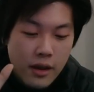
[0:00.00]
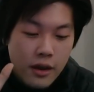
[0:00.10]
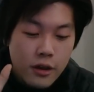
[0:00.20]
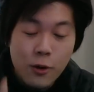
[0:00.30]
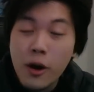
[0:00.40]

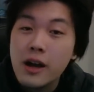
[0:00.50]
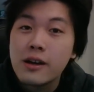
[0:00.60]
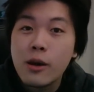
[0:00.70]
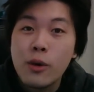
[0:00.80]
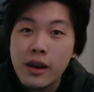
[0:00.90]
you are going
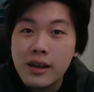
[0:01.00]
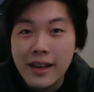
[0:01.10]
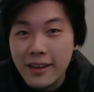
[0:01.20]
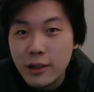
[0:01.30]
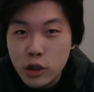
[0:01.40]
to want to
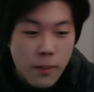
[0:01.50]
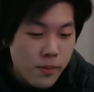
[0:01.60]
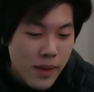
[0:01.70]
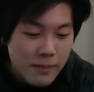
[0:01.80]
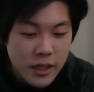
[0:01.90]
clear the Chopper
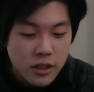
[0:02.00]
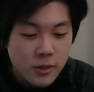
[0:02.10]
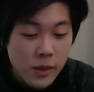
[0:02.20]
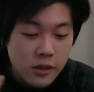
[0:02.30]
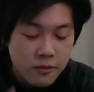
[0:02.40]
Man missions
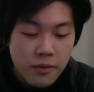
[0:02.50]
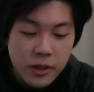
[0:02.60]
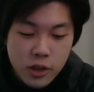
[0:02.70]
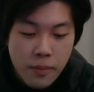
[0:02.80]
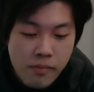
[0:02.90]
because from the
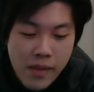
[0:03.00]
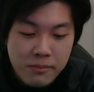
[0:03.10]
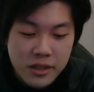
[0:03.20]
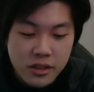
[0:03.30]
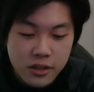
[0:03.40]
Chopper Man
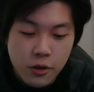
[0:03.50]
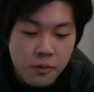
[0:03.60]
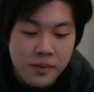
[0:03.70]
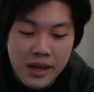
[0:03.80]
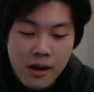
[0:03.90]
missions you'll
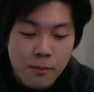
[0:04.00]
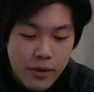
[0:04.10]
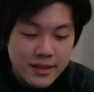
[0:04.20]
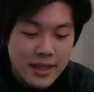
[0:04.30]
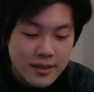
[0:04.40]
be getting
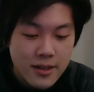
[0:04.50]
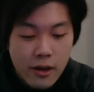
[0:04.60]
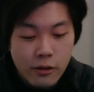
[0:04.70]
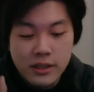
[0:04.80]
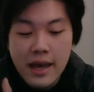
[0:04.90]
Princess
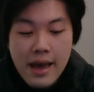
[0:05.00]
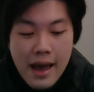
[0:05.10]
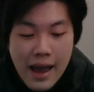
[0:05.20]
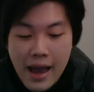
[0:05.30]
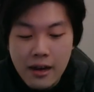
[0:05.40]
Turtles
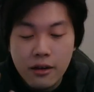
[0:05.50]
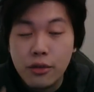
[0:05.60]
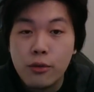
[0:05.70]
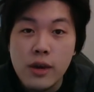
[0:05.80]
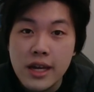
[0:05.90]
and
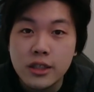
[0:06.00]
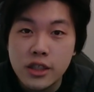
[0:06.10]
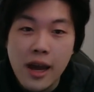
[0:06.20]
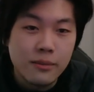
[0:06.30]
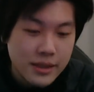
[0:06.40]
3
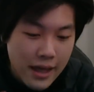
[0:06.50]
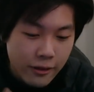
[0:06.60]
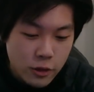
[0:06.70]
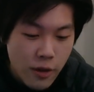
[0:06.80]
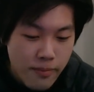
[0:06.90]
gems. Now
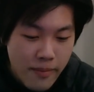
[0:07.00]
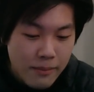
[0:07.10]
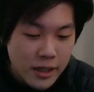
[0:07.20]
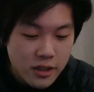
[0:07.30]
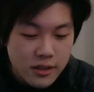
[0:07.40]
the Chopper Man
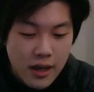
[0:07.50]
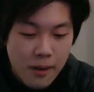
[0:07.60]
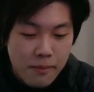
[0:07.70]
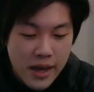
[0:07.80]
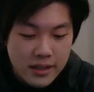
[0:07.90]
missions are
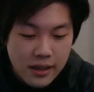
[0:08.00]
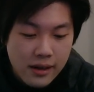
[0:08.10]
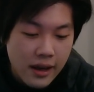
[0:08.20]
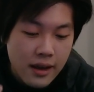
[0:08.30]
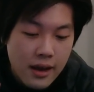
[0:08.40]

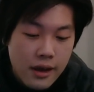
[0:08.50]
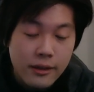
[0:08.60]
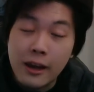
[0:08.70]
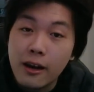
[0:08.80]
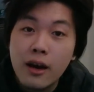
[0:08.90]
basically,
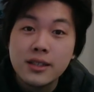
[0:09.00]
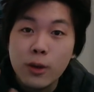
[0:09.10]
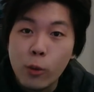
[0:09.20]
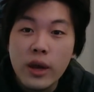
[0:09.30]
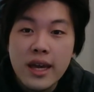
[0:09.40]
they last a
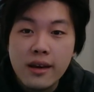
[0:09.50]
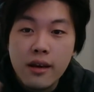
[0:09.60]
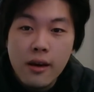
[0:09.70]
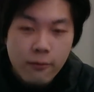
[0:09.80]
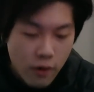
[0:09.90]
week
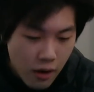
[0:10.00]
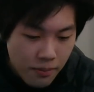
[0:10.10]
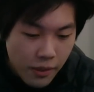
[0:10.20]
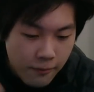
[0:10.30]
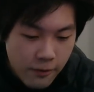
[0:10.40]

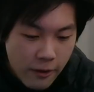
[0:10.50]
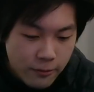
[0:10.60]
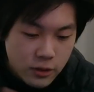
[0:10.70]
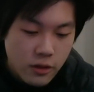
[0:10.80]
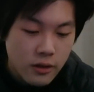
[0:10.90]
from the
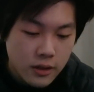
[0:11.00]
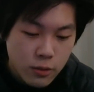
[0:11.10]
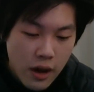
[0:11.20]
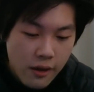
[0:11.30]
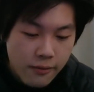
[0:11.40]
5th to the
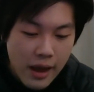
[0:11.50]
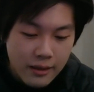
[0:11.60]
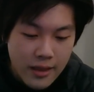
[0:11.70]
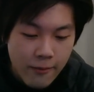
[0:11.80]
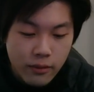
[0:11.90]
12th
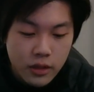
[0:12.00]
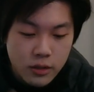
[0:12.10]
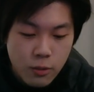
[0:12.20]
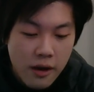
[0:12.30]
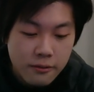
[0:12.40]
and then from the
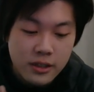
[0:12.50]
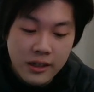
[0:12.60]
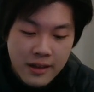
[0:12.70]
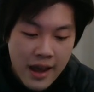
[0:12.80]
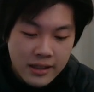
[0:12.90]
12th to the
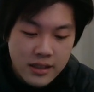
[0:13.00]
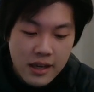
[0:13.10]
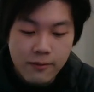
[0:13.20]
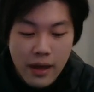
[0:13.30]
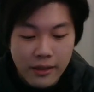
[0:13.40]

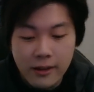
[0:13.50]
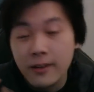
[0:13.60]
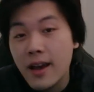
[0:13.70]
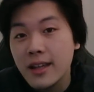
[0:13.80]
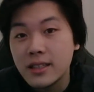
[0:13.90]
19th and then the
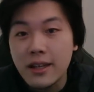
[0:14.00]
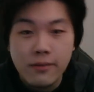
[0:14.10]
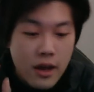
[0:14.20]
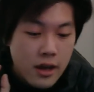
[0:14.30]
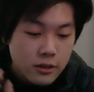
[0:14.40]
19th
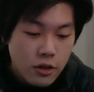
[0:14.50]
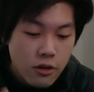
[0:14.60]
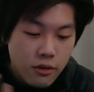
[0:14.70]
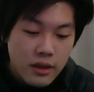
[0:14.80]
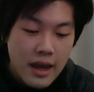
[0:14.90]

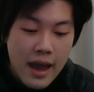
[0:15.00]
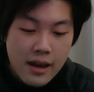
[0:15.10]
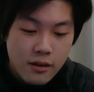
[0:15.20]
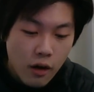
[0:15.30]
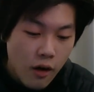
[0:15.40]
to the
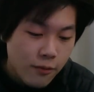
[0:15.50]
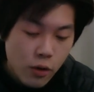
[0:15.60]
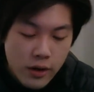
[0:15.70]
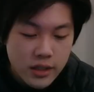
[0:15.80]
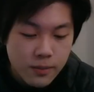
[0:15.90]
end of
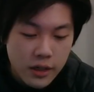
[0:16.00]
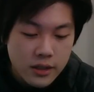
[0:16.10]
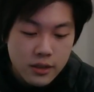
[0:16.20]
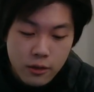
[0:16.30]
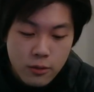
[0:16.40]
Christmas
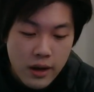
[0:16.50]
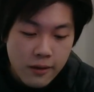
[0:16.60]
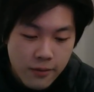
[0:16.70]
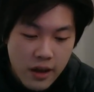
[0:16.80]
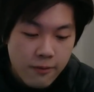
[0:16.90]
the
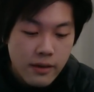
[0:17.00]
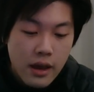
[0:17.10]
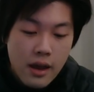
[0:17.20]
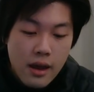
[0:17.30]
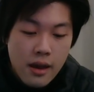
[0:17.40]
25th
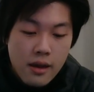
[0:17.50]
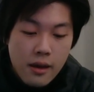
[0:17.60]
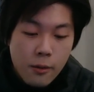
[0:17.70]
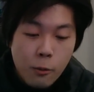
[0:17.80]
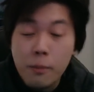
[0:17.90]

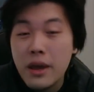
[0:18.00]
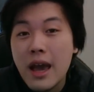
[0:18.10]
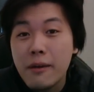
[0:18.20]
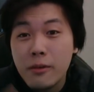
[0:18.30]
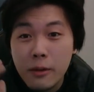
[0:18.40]
will be
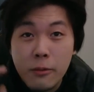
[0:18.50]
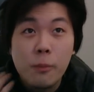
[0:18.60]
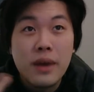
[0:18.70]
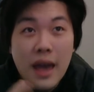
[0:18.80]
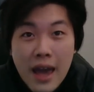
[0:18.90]
will
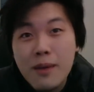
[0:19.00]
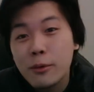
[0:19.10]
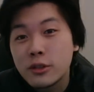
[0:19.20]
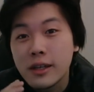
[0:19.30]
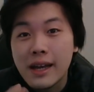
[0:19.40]
be
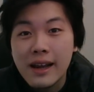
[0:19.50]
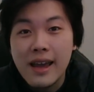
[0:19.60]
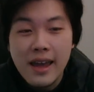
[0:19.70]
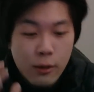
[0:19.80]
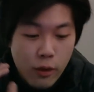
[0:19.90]
able to
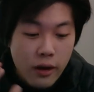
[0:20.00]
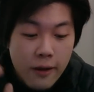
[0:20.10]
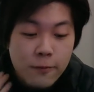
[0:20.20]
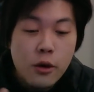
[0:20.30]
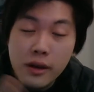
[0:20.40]
clear well
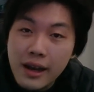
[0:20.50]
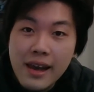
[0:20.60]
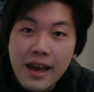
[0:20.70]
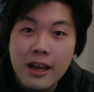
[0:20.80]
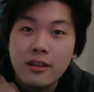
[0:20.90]
if you
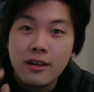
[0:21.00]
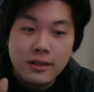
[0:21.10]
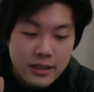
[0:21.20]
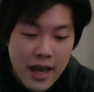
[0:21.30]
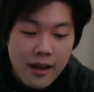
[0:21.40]
clear
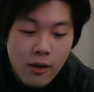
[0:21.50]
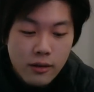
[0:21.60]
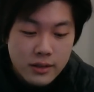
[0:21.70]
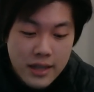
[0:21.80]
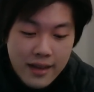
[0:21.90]
10,
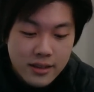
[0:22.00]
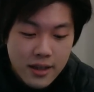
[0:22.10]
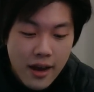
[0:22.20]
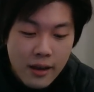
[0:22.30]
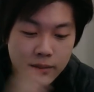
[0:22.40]
10
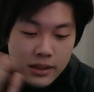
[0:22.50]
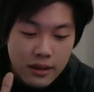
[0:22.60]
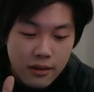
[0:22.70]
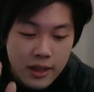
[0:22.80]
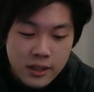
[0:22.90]
times
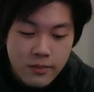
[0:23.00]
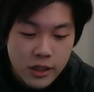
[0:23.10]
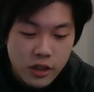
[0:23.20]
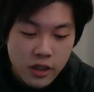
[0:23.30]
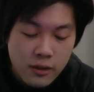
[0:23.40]
this
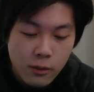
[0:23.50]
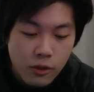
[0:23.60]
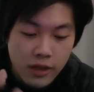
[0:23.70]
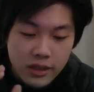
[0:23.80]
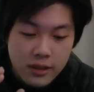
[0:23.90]
mission or
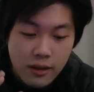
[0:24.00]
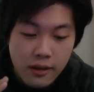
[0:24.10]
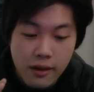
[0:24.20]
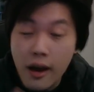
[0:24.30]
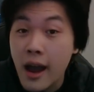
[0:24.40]
this
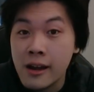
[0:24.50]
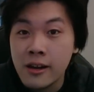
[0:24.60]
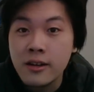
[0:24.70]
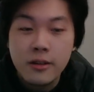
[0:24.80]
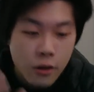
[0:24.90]

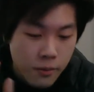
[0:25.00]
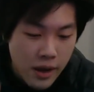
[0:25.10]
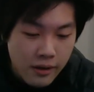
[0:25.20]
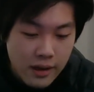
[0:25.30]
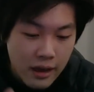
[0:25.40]
island you'll be
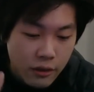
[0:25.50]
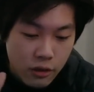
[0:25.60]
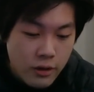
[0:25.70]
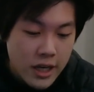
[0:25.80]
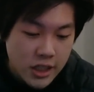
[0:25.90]
able to get the
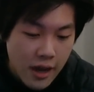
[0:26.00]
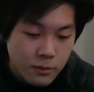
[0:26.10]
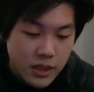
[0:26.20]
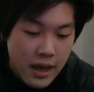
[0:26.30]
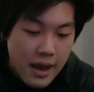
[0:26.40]
three
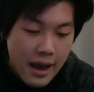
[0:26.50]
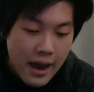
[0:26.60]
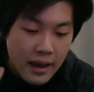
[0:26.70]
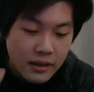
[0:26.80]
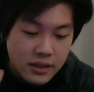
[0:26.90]
gems
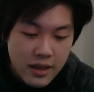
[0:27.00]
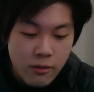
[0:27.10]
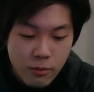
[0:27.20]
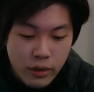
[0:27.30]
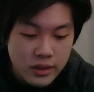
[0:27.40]
and
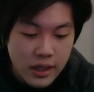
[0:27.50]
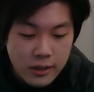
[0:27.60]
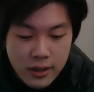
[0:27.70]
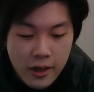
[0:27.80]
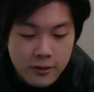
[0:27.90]
seven princess
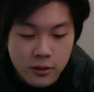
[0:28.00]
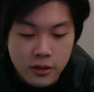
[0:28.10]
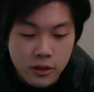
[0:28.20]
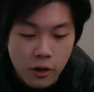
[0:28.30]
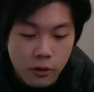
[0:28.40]
turtles
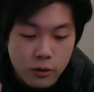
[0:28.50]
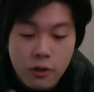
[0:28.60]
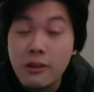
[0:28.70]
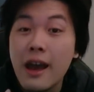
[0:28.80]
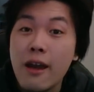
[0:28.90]
so
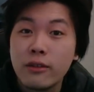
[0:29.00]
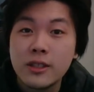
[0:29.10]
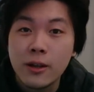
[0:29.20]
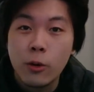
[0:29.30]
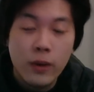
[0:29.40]
do that every
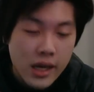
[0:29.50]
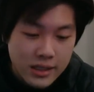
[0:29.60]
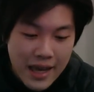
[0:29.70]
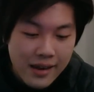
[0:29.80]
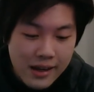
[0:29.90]
single week
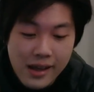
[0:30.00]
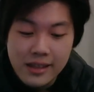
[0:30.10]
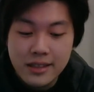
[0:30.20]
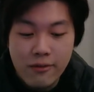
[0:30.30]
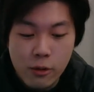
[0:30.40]
10
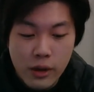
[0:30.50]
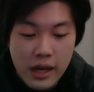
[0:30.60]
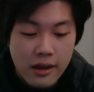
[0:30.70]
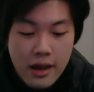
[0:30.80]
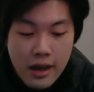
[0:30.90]
clears every
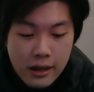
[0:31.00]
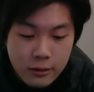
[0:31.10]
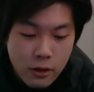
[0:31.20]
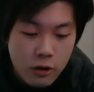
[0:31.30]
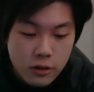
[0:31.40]
week
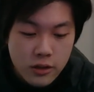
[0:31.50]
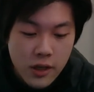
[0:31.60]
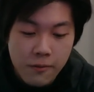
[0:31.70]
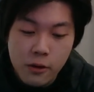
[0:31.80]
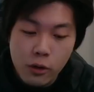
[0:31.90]
not too
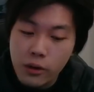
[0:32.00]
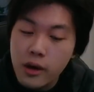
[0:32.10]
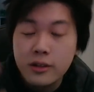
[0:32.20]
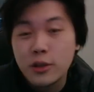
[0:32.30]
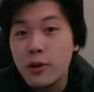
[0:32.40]
difficult
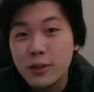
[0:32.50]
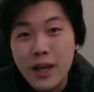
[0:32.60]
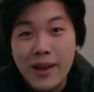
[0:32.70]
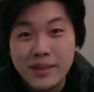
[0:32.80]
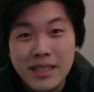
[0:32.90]
two
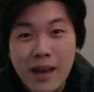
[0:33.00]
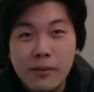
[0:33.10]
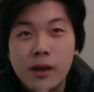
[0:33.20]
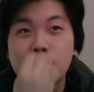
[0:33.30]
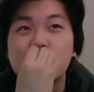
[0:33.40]
times stamina